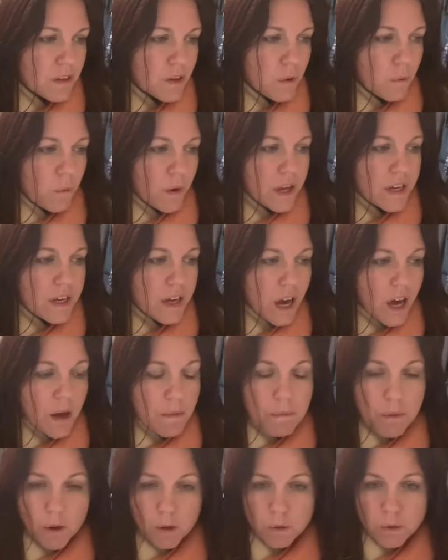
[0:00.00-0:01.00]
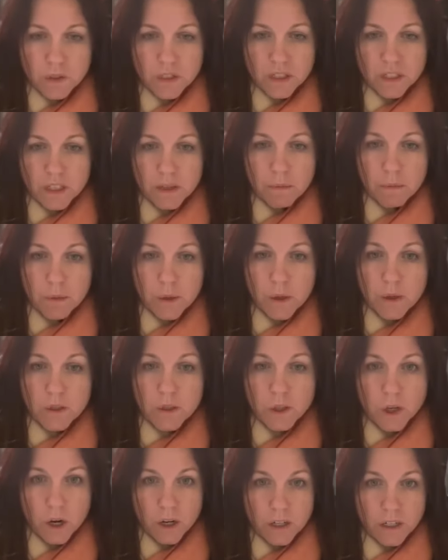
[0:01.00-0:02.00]
wake up, O sleeper,
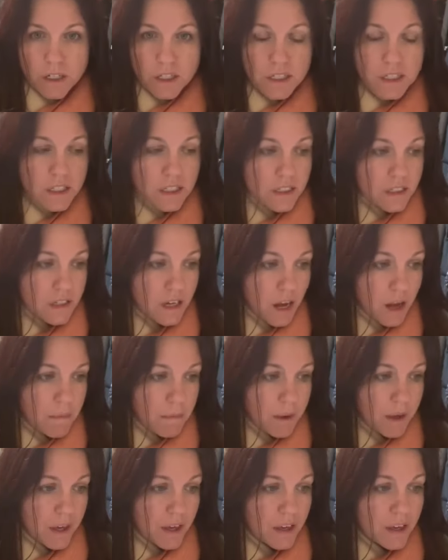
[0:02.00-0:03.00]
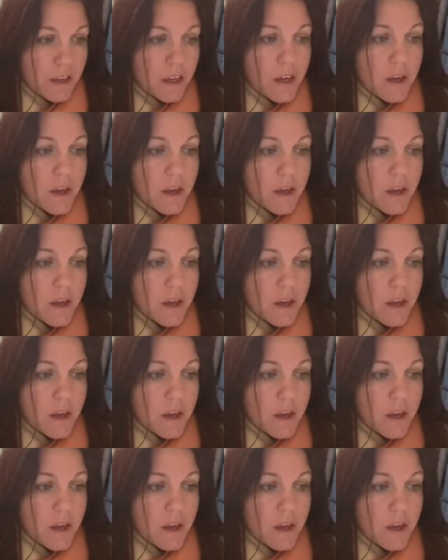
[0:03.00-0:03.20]
darkness is coming.